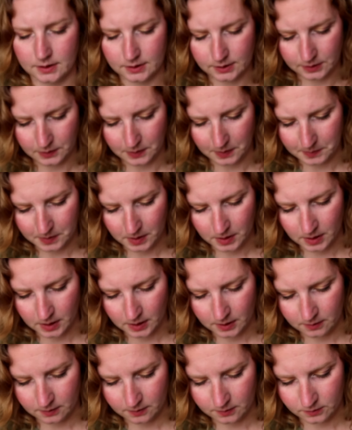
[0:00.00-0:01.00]
so I'm
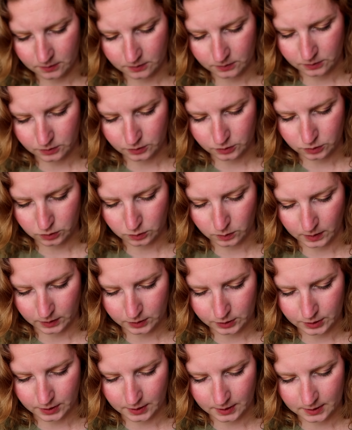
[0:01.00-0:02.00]
gonna
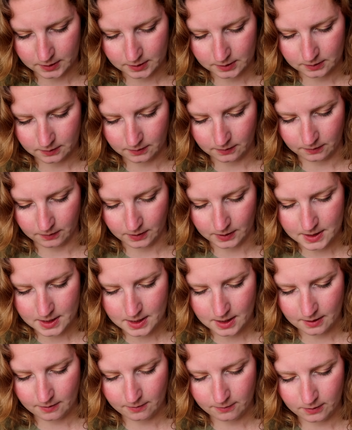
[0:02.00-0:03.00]
swatch this very
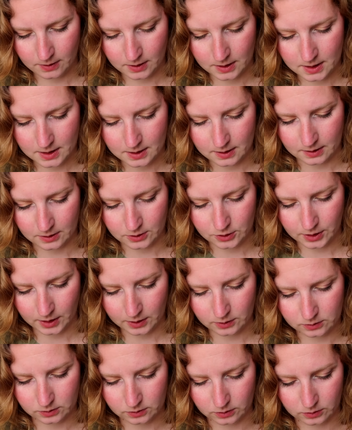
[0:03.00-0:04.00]
carefully. These
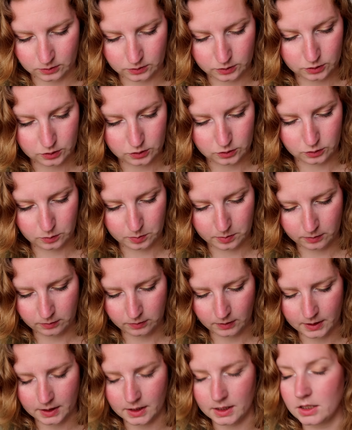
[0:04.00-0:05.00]
shadows are super
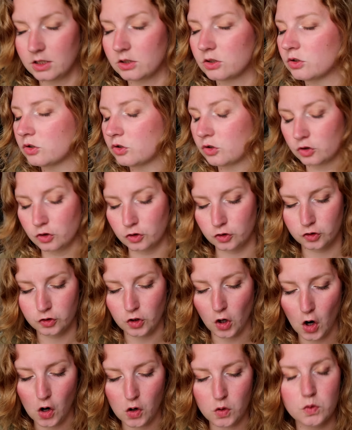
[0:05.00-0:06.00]
flaky,
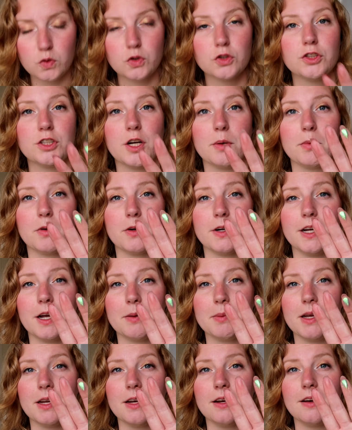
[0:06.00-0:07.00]
so shimmery. I
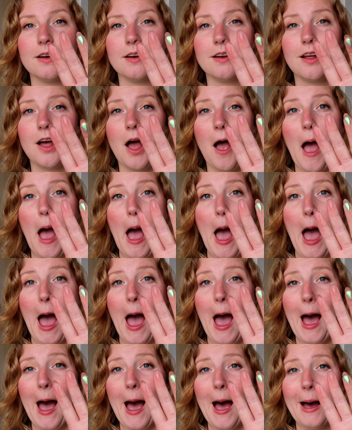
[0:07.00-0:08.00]
mean,
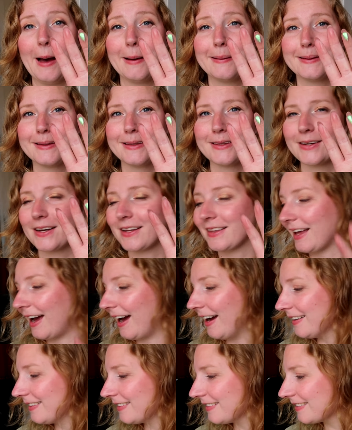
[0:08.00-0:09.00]
look at
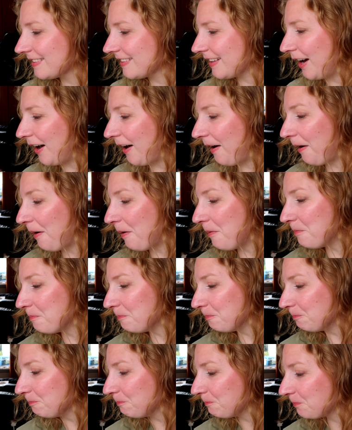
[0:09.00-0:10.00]
that.
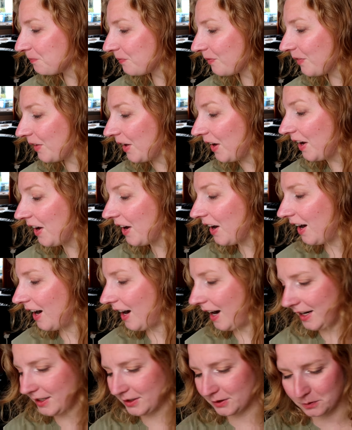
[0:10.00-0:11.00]

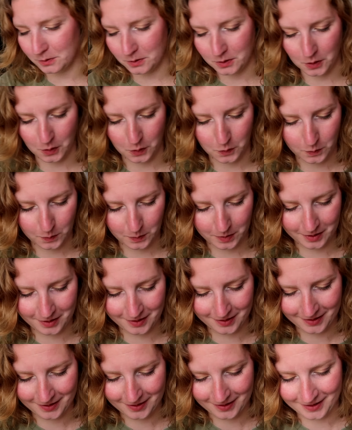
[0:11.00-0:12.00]
I don't know
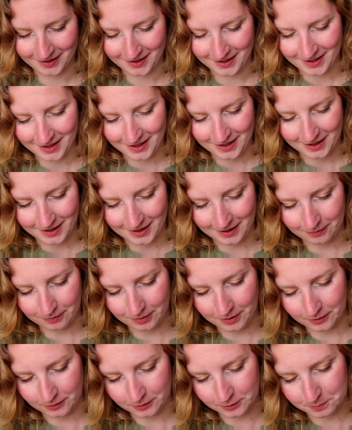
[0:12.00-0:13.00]
if
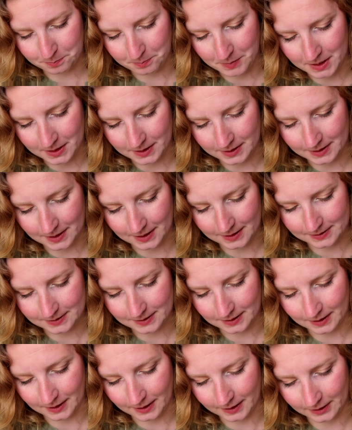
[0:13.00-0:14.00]
there's many days
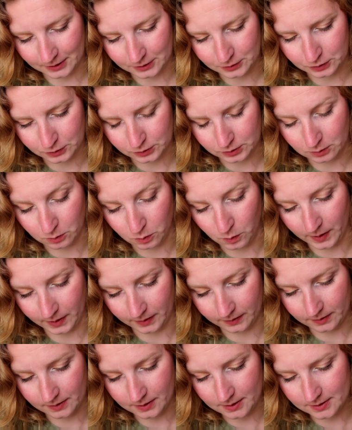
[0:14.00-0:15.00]
that I can just
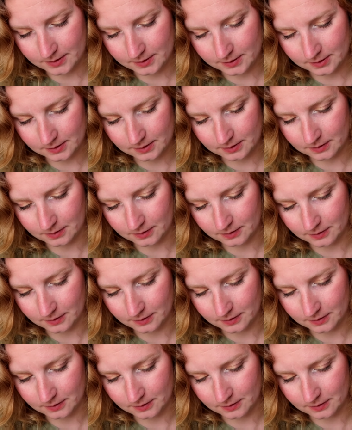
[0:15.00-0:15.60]
wear this.